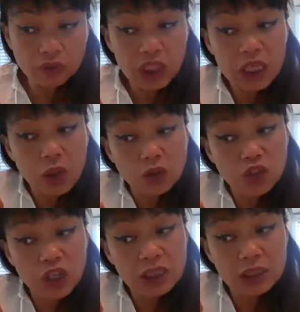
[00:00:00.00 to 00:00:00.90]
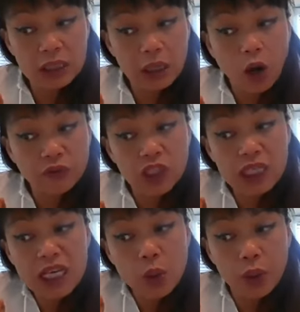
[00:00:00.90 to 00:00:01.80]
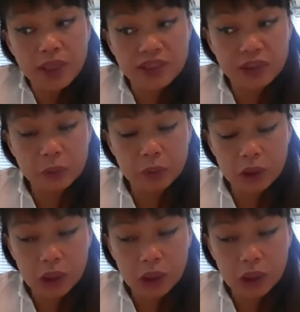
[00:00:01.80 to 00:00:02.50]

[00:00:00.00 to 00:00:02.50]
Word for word: of the egocentric, of the egoism.